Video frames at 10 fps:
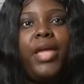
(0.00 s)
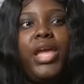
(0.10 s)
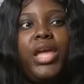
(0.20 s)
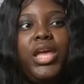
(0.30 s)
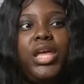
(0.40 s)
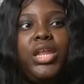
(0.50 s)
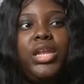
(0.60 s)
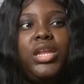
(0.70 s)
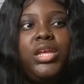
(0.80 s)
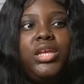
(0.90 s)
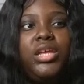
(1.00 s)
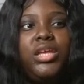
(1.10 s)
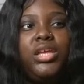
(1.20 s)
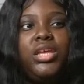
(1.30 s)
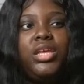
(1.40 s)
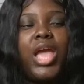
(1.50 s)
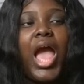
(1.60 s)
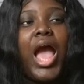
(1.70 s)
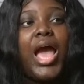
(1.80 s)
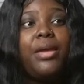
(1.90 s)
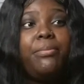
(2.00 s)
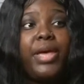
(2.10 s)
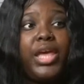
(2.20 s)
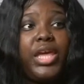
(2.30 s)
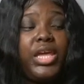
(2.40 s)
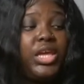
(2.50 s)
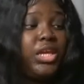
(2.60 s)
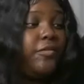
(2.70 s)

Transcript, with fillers: And I paid